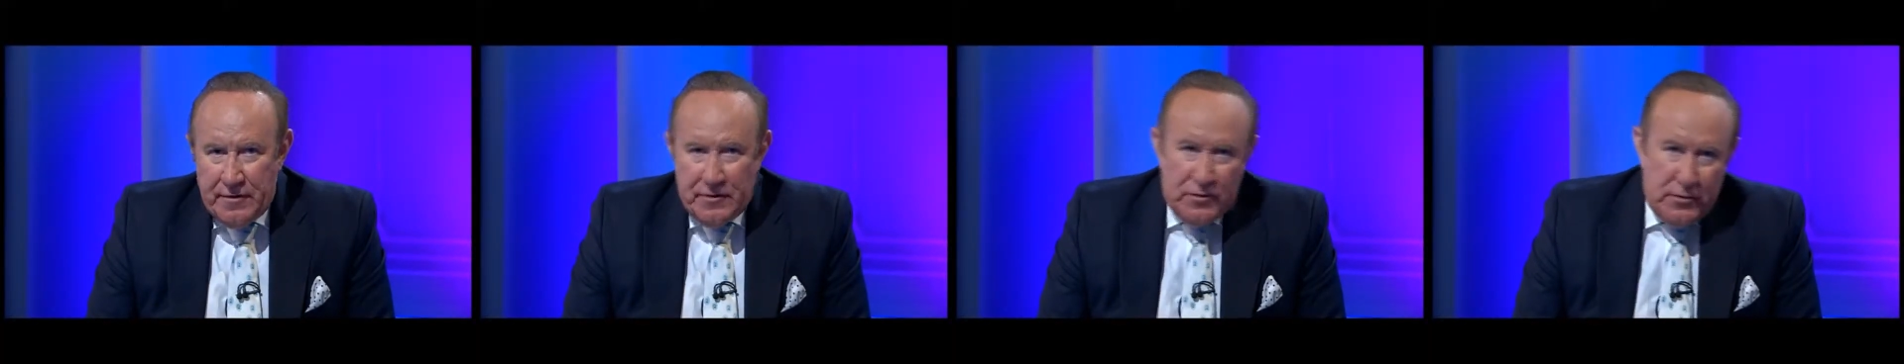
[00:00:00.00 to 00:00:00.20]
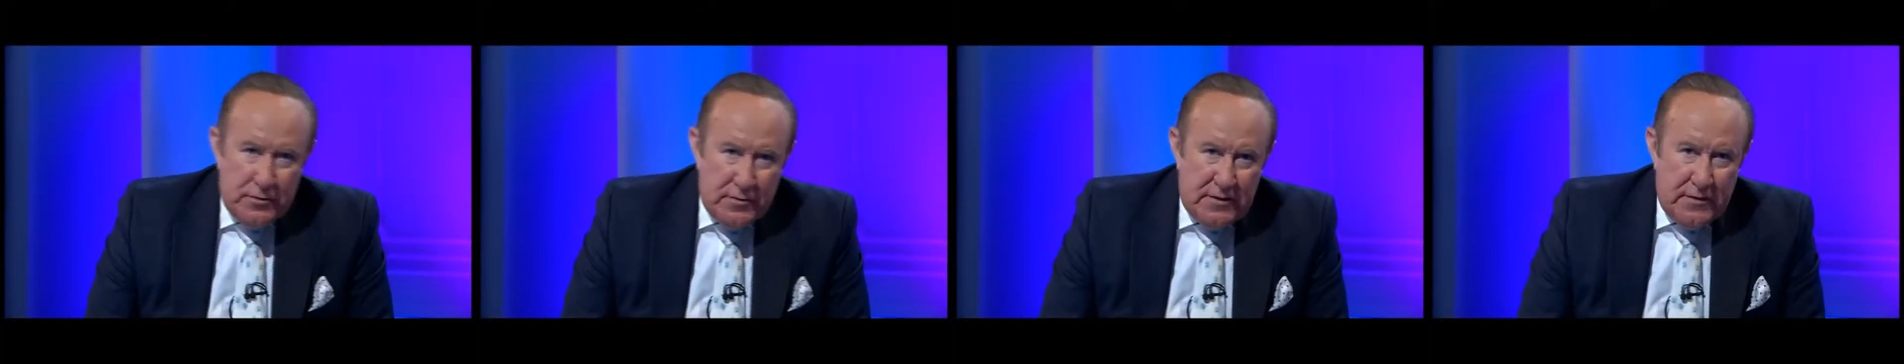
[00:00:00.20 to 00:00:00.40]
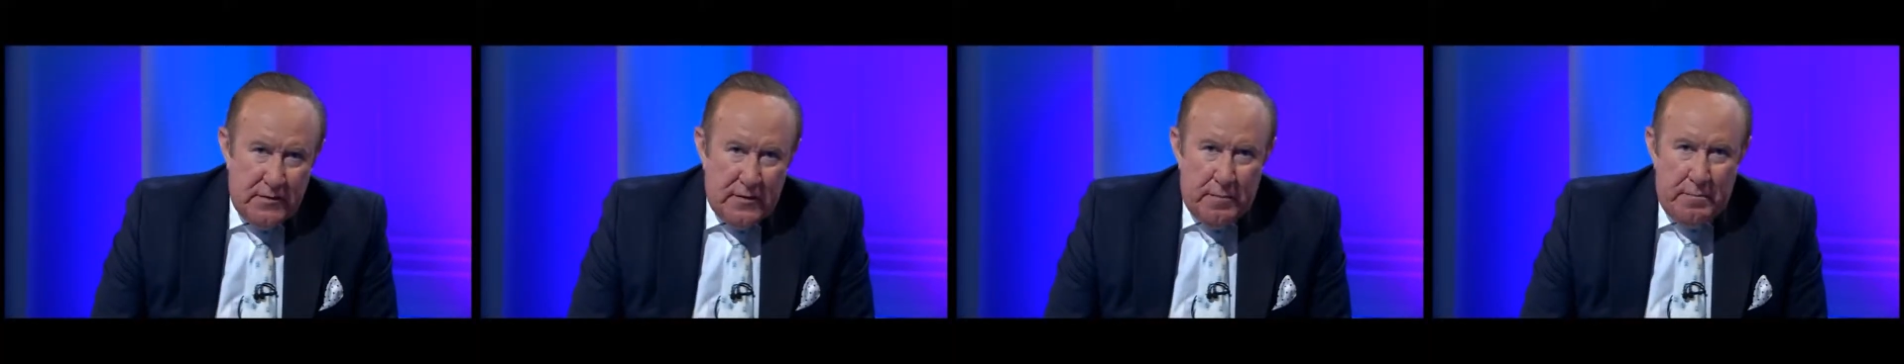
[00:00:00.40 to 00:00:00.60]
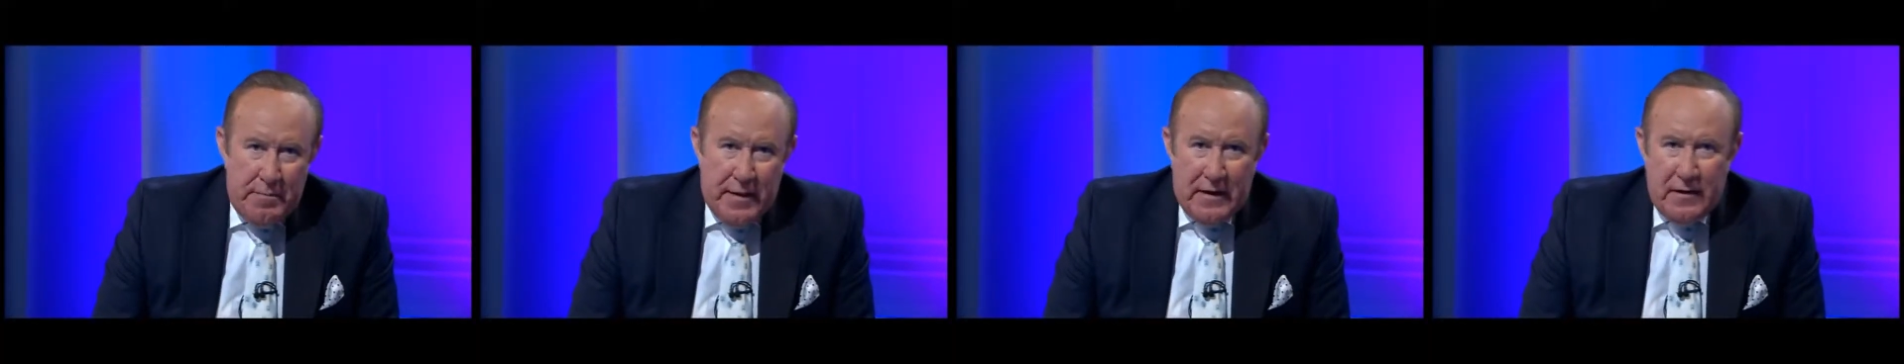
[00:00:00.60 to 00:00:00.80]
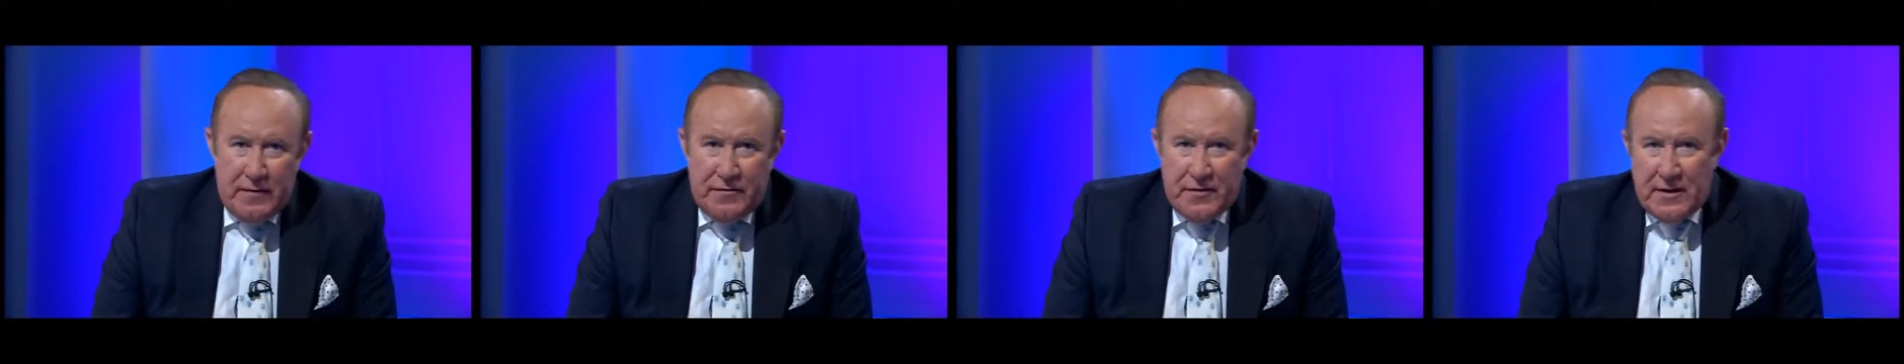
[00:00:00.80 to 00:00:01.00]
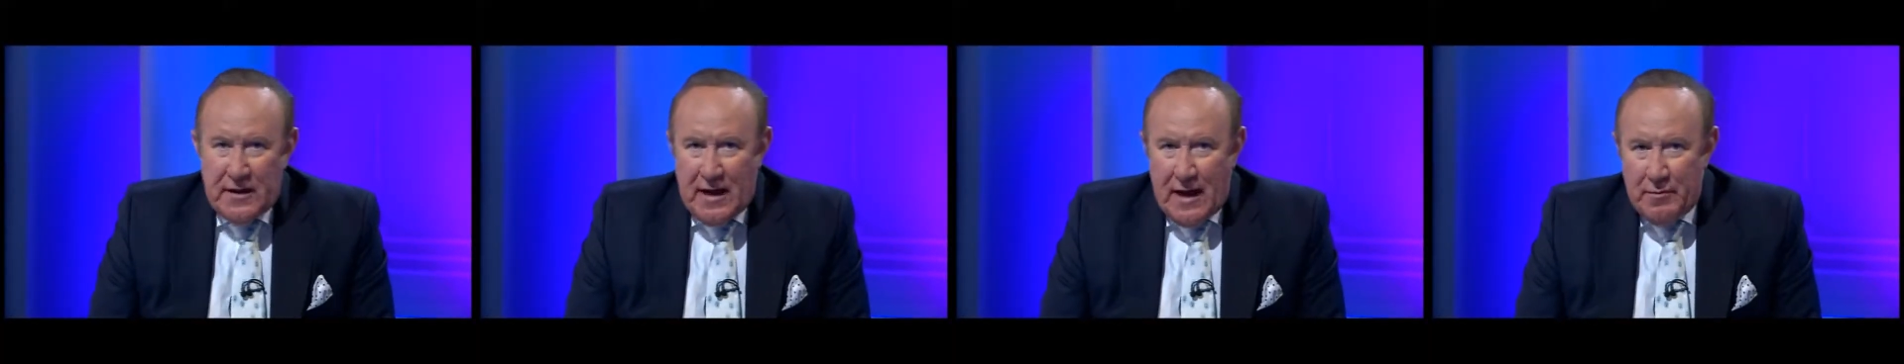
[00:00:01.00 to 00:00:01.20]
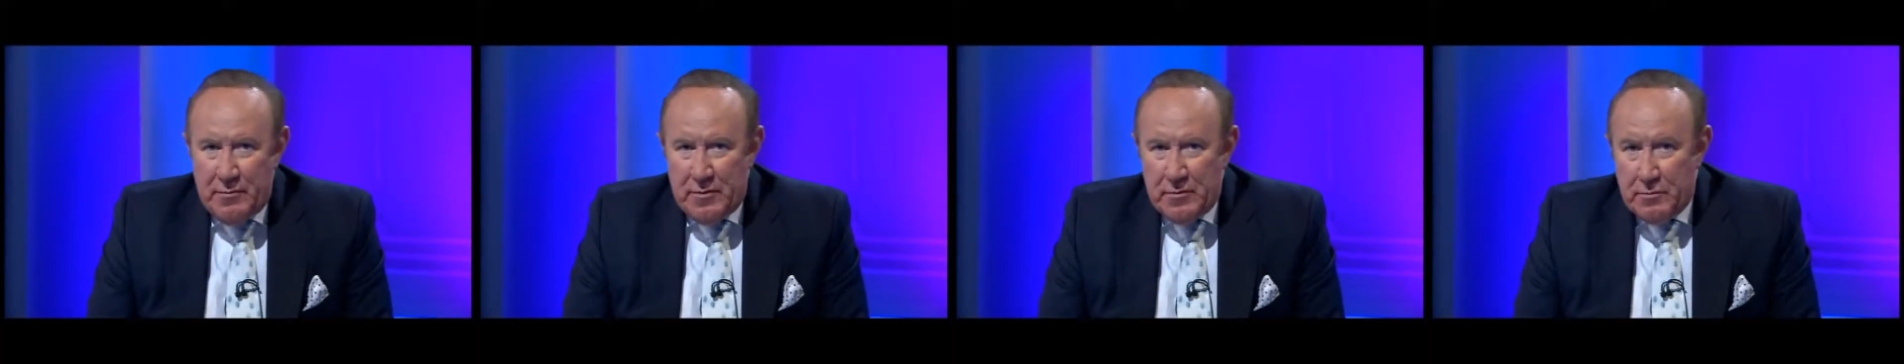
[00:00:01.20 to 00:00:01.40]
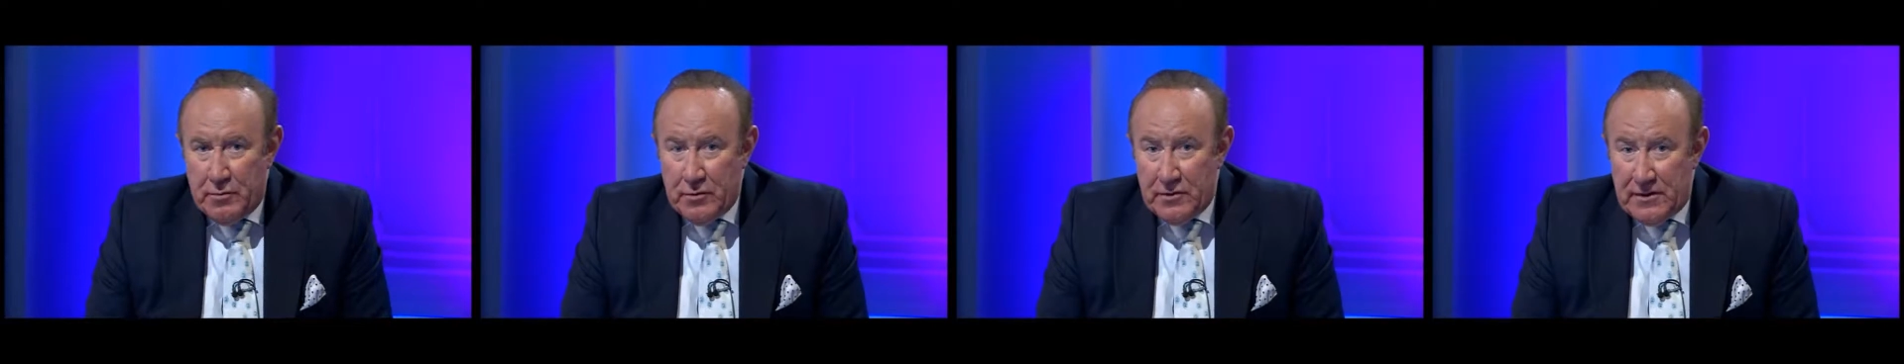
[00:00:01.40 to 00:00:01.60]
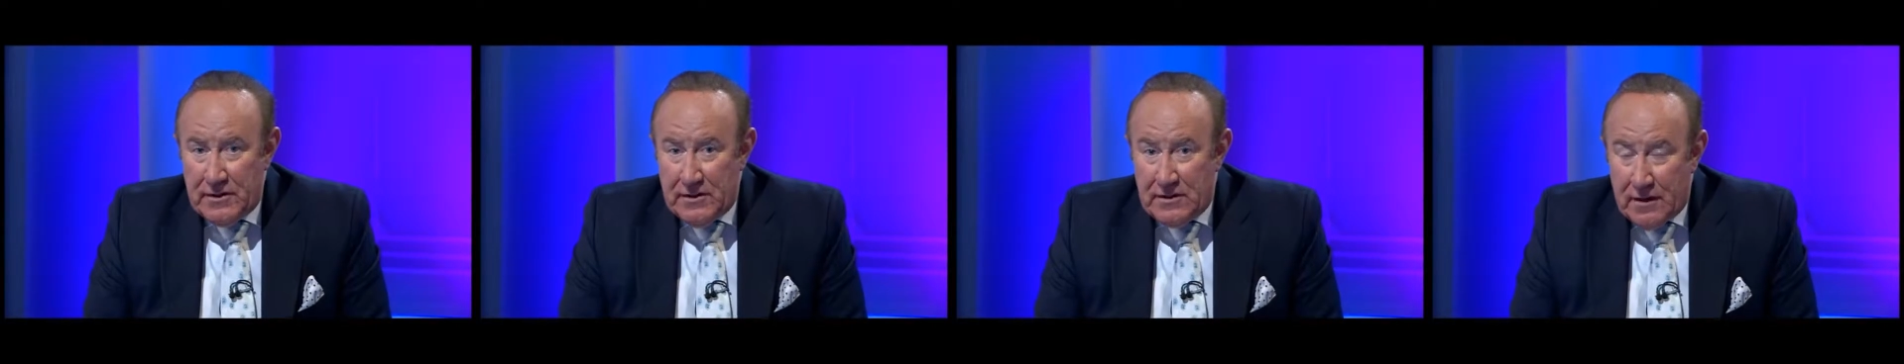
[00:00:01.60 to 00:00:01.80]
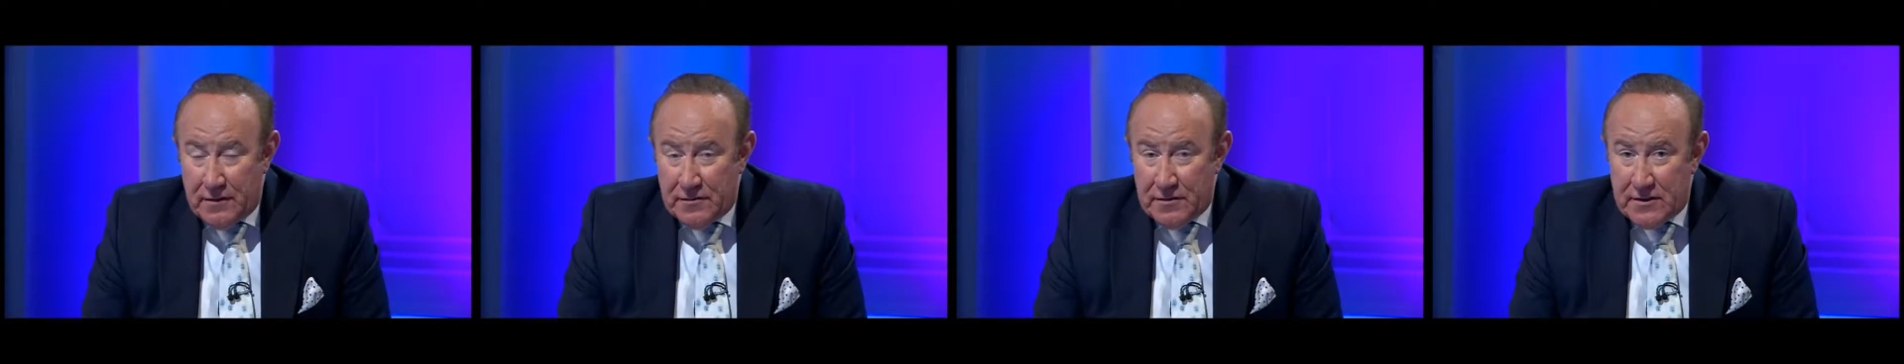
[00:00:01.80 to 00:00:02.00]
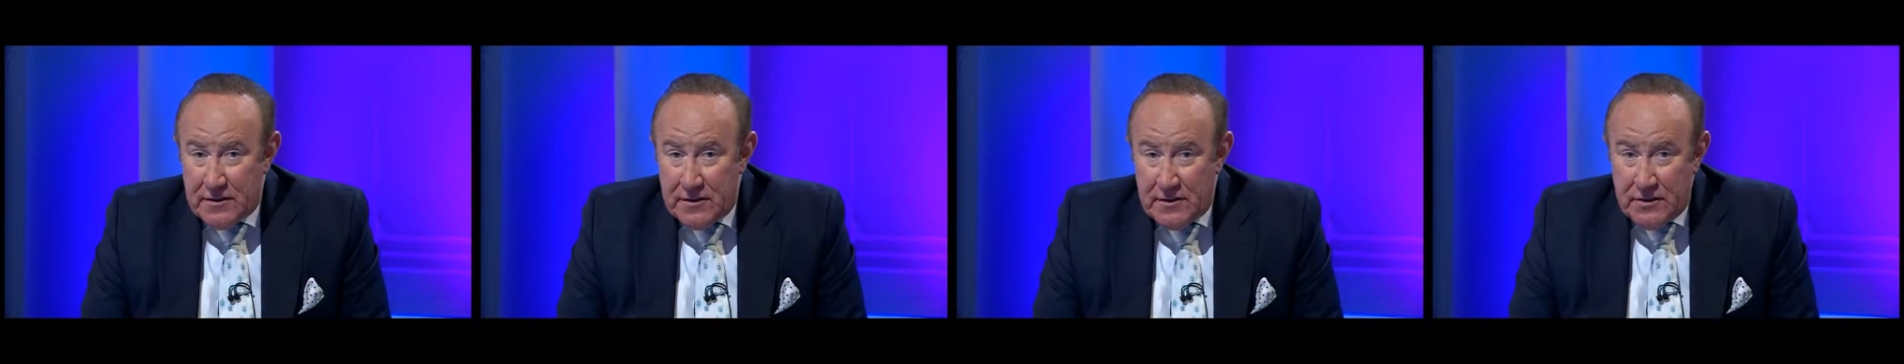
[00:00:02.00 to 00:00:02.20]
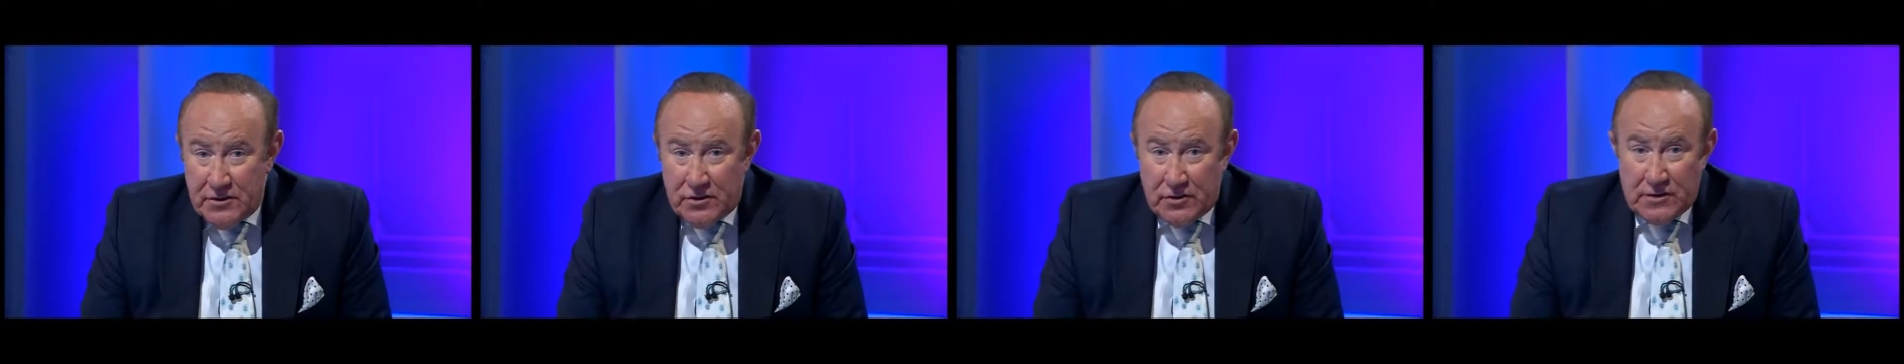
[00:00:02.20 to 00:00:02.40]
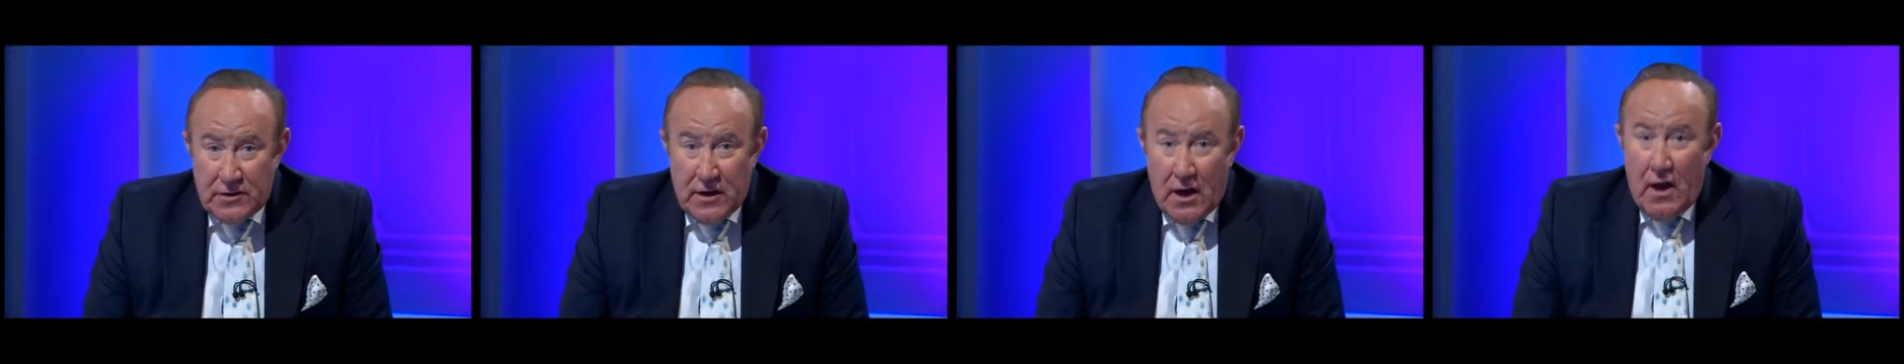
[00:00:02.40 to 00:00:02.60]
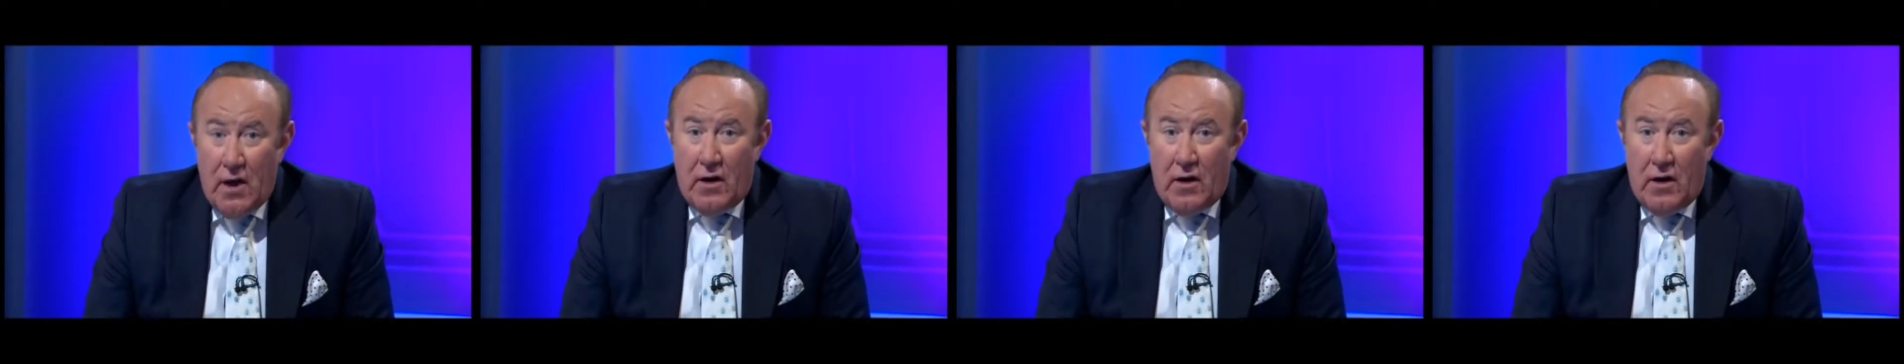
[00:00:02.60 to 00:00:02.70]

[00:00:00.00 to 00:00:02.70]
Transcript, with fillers: introducing the benefit cap, imposing tougher conditions